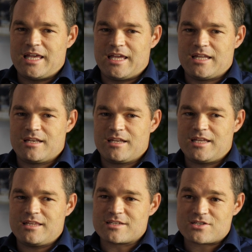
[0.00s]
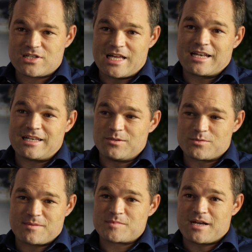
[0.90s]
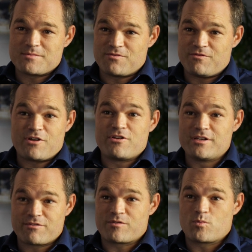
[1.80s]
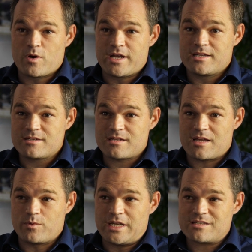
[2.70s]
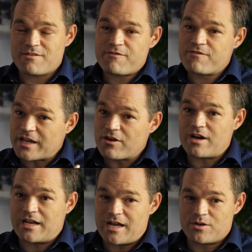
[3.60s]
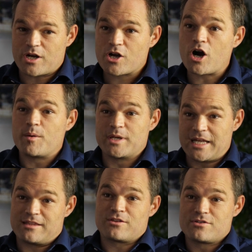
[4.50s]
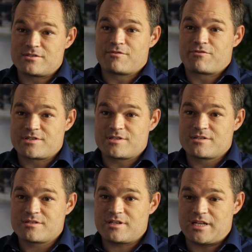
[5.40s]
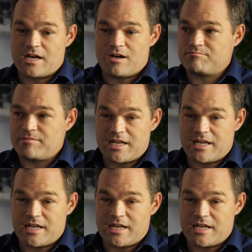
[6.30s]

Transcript: in either slightly or sometimes very different ways, and we need to figure out how to accommodate those differences in our